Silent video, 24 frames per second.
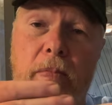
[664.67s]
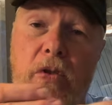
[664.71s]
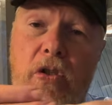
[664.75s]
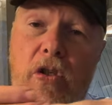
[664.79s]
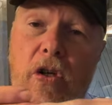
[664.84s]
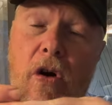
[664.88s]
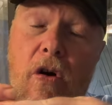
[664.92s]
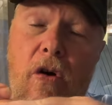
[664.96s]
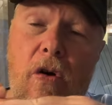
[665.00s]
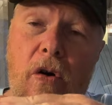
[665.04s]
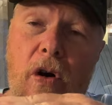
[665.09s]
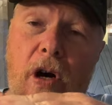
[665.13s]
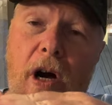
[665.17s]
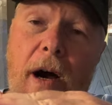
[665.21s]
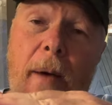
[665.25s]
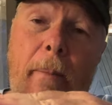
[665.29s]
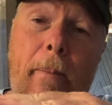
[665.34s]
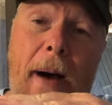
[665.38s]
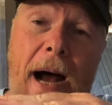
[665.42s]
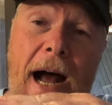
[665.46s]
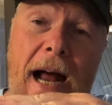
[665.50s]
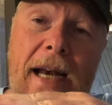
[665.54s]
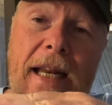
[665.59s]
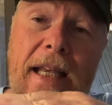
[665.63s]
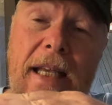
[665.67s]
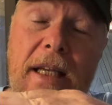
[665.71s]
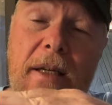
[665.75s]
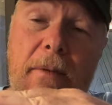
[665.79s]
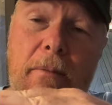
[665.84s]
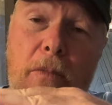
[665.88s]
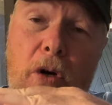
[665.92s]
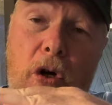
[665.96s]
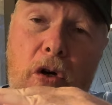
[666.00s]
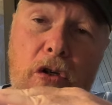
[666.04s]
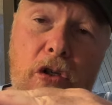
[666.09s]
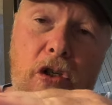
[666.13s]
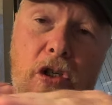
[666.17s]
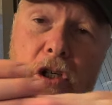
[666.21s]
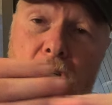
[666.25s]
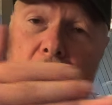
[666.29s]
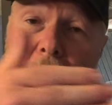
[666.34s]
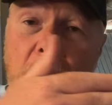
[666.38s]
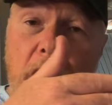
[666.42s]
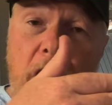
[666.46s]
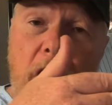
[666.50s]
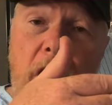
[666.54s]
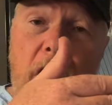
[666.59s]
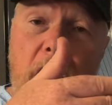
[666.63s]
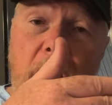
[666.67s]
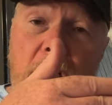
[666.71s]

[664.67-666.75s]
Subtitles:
So a body in motion